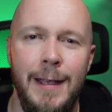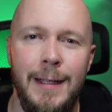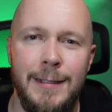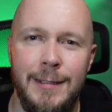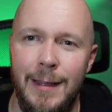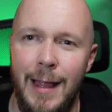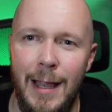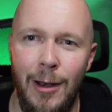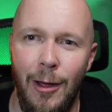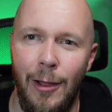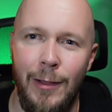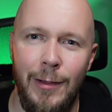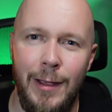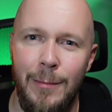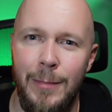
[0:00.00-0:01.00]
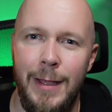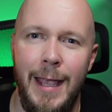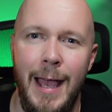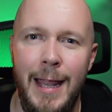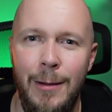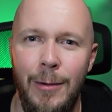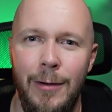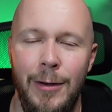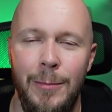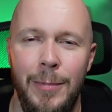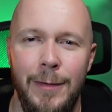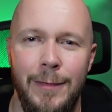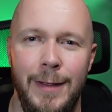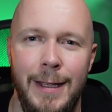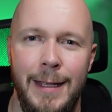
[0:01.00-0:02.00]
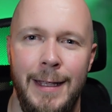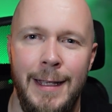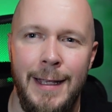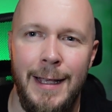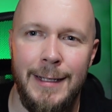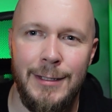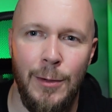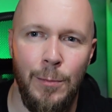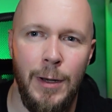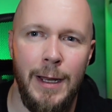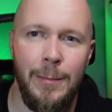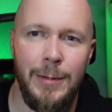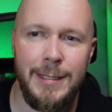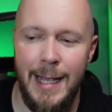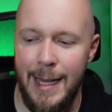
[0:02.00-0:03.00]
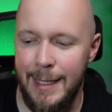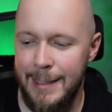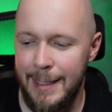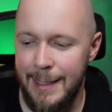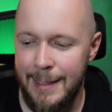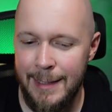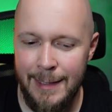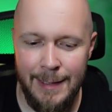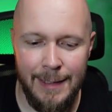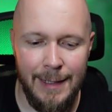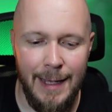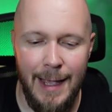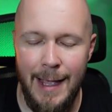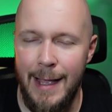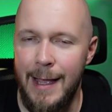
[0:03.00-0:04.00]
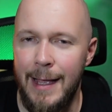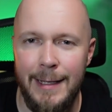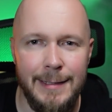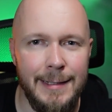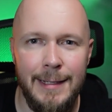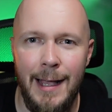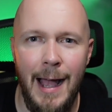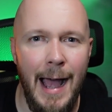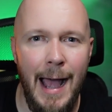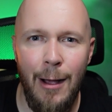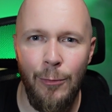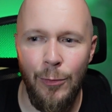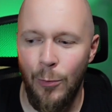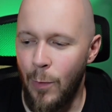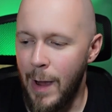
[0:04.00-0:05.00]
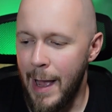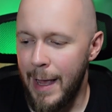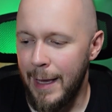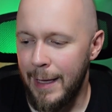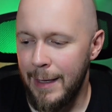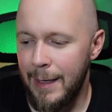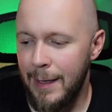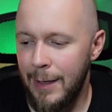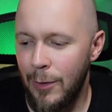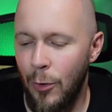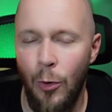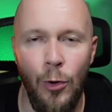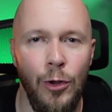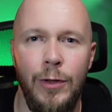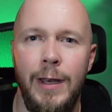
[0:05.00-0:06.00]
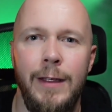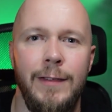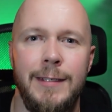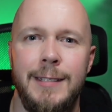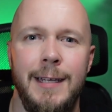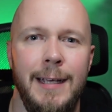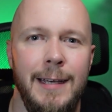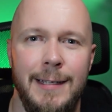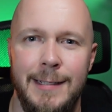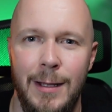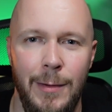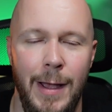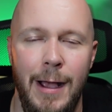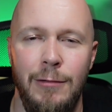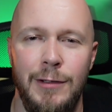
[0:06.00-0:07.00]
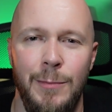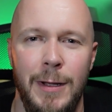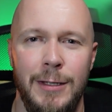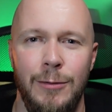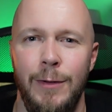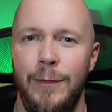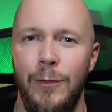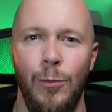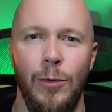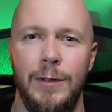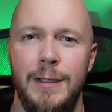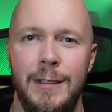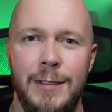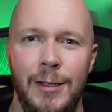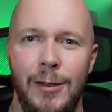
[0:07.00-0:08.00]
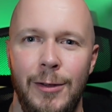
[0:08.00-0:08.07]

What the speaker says: So that light can be anywhere in your bivvy, it's completely protected, it's out the way, or you could even stick it to something else metal if you wanted to,